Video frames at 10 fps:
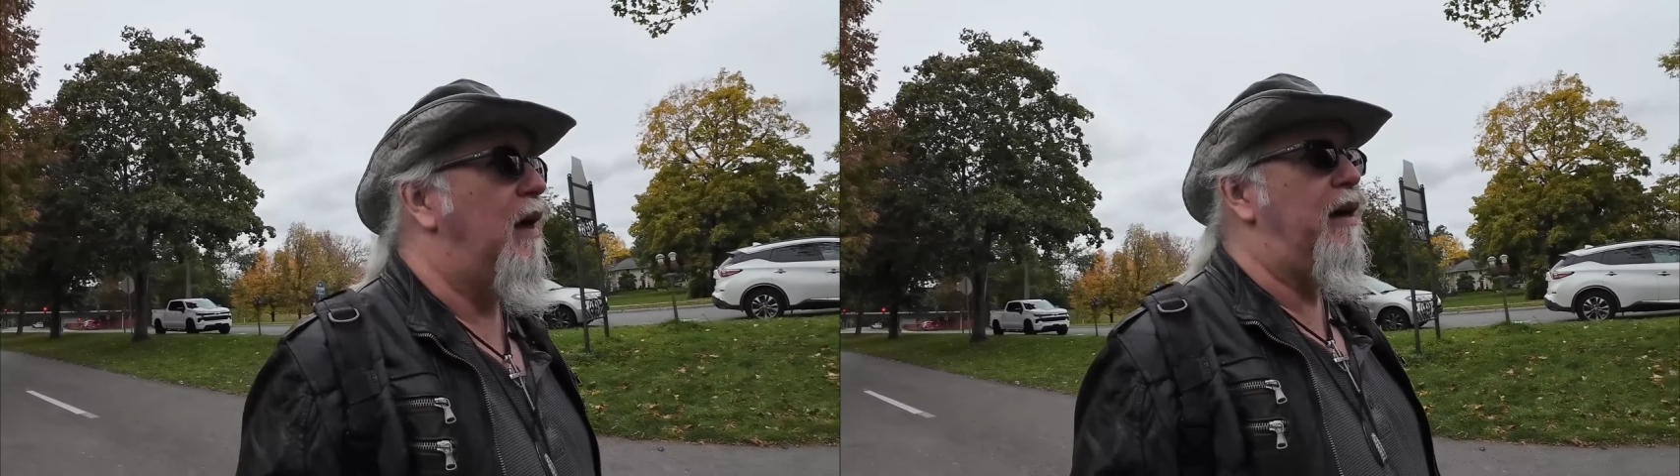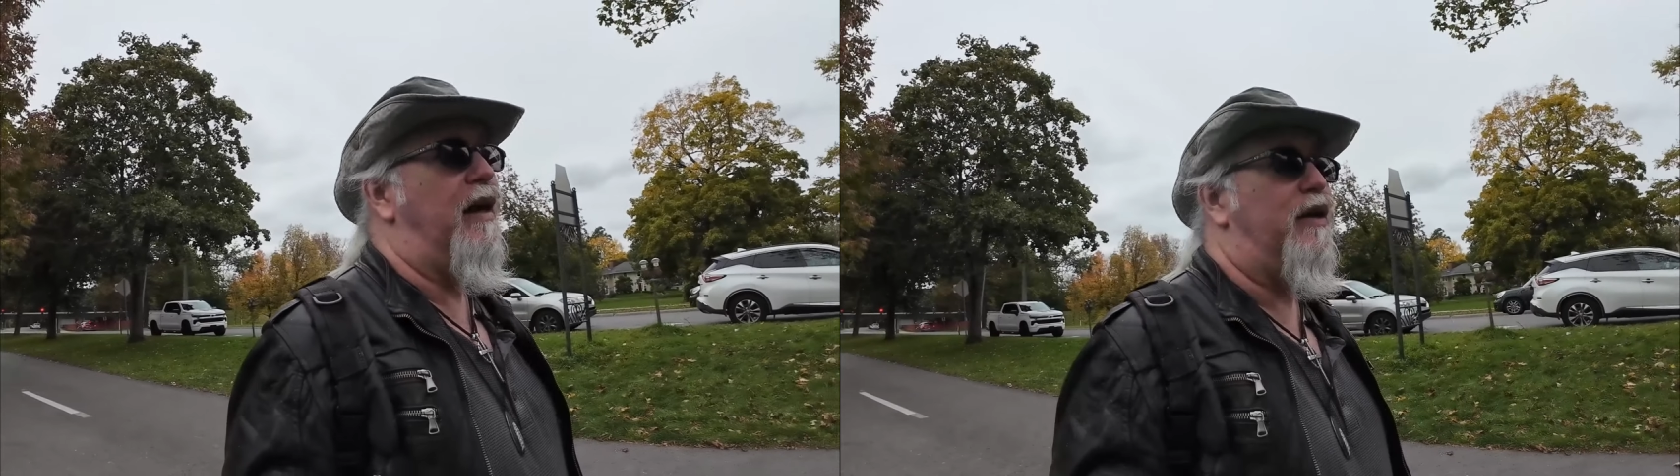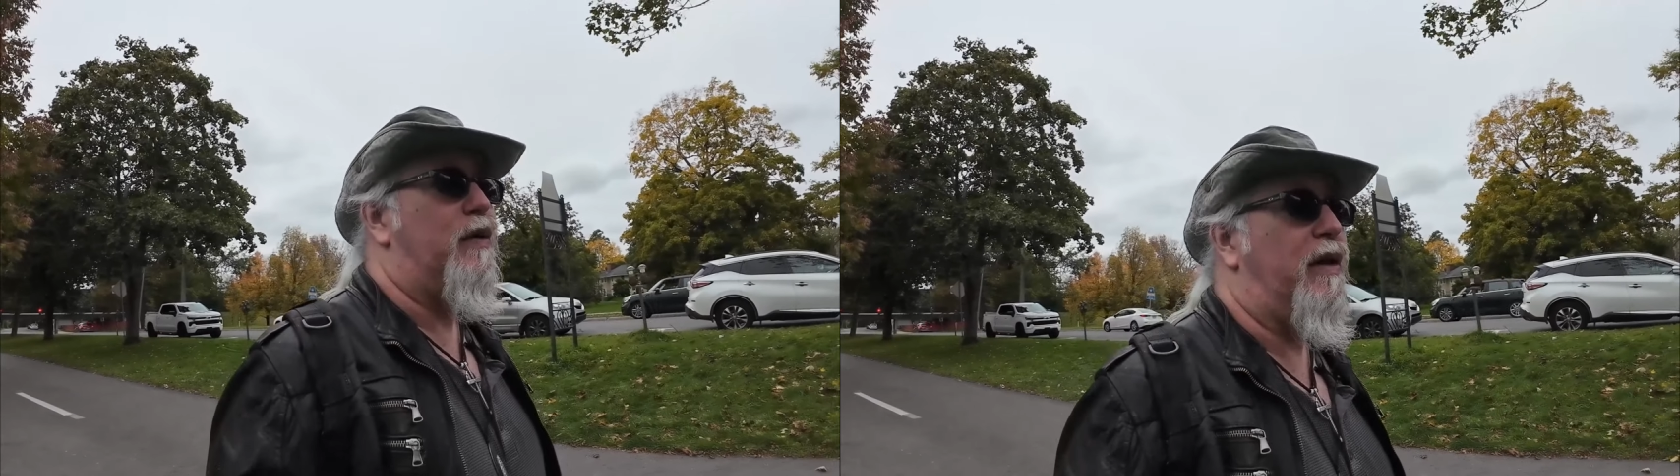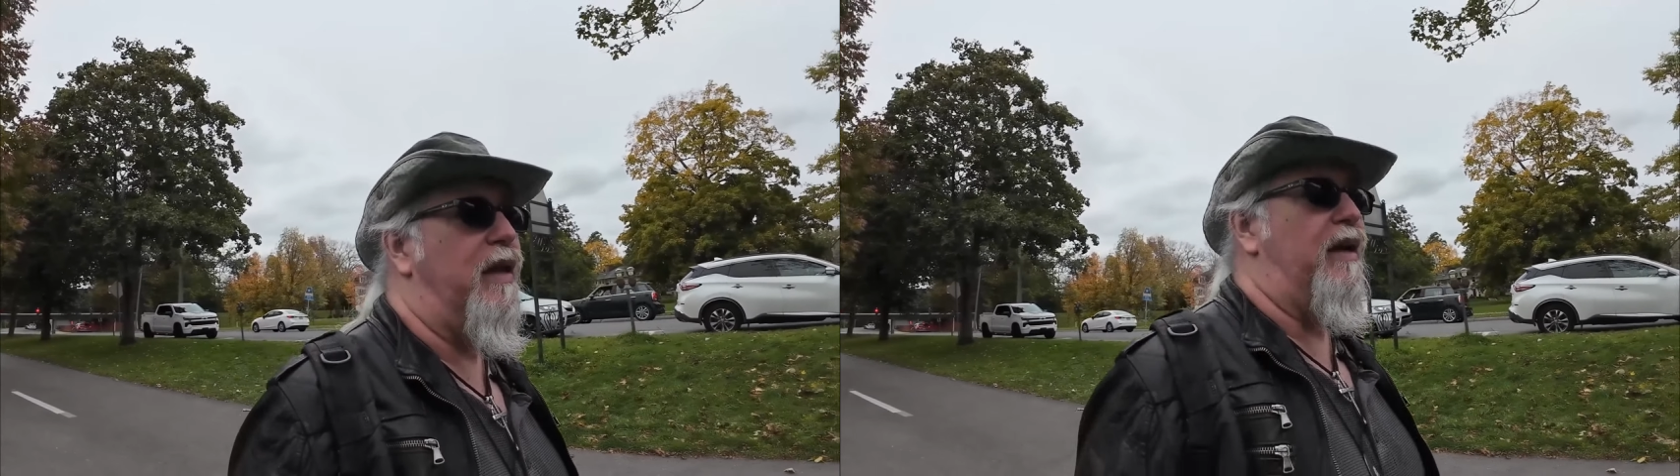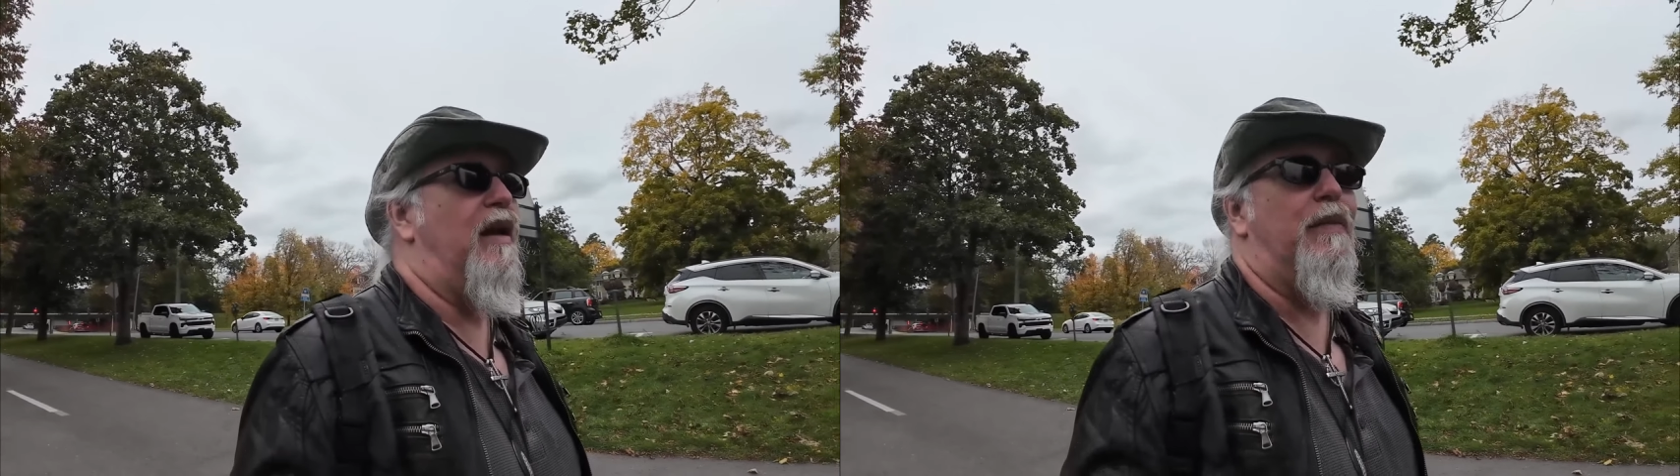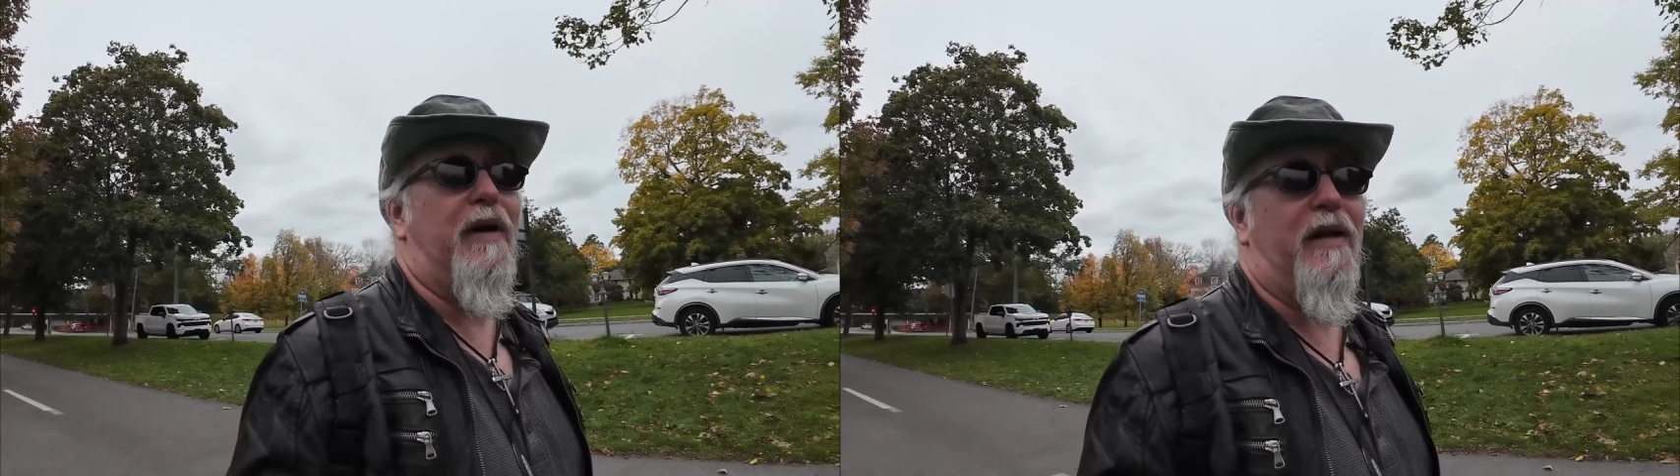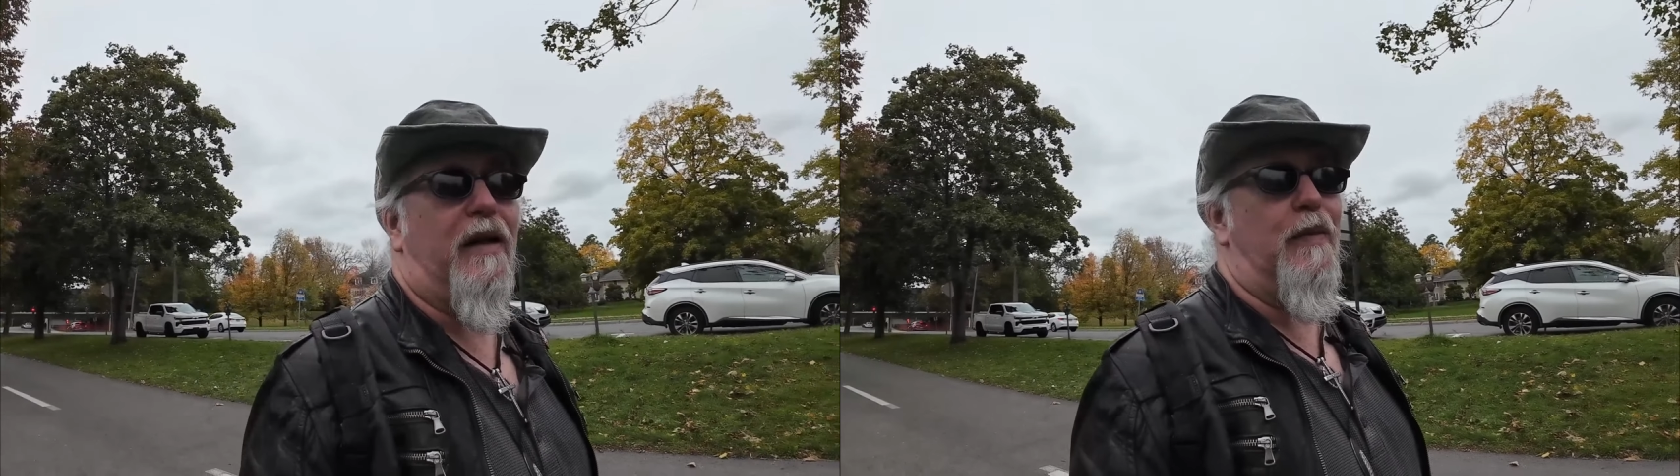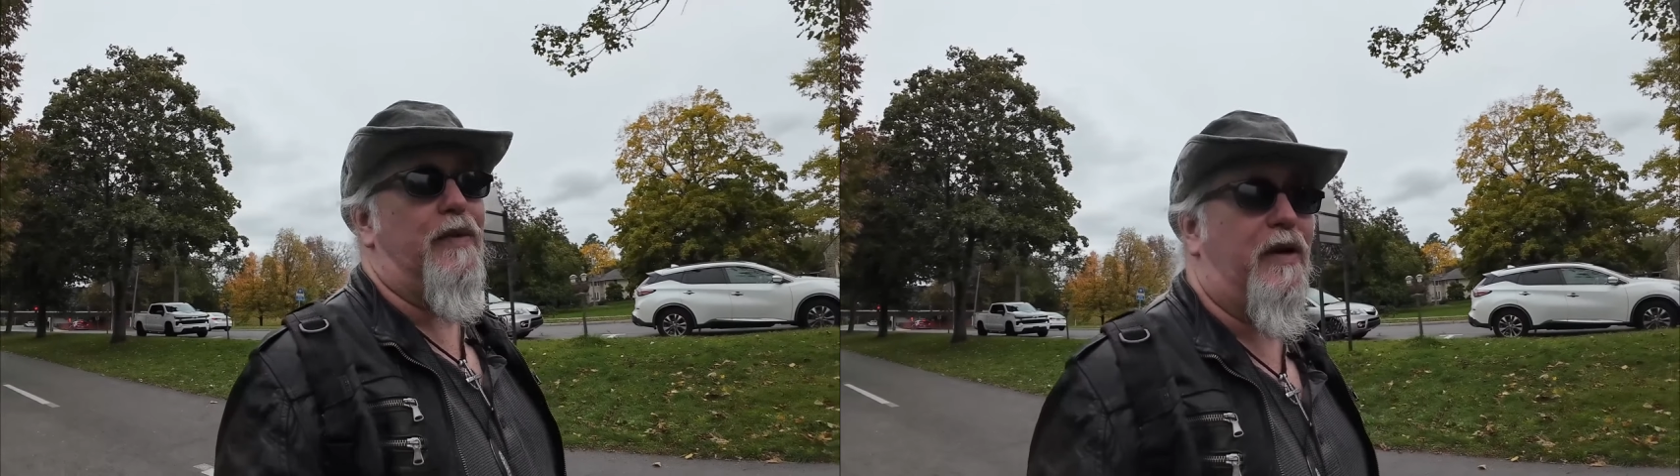again, I do want to thank anybody that
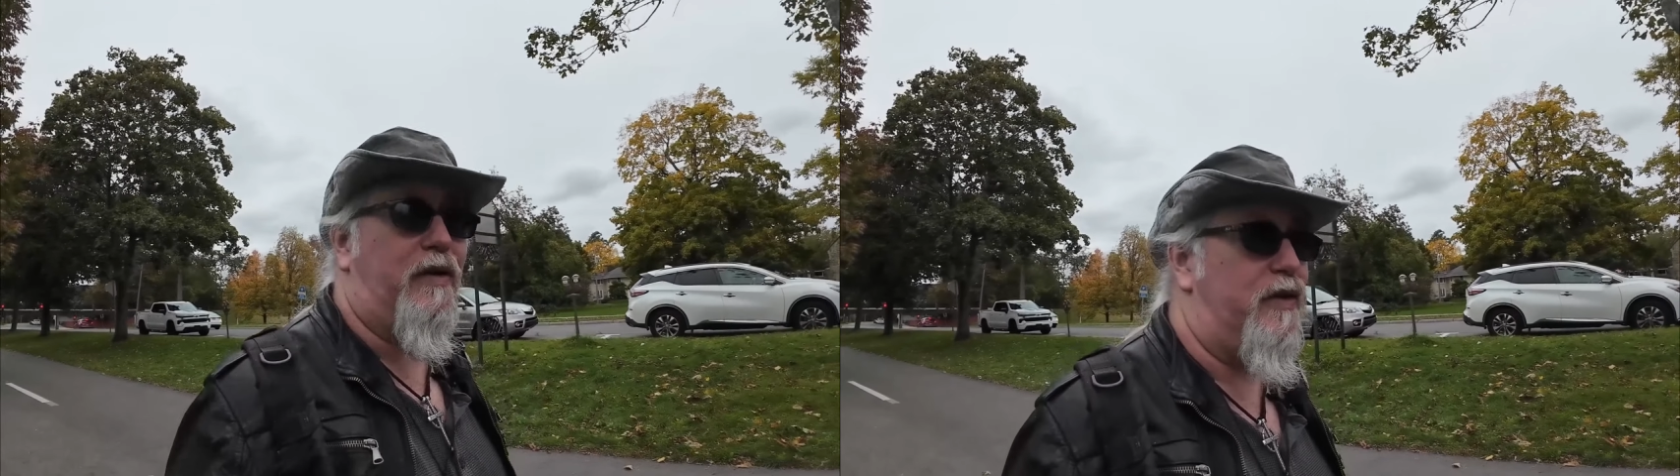comes out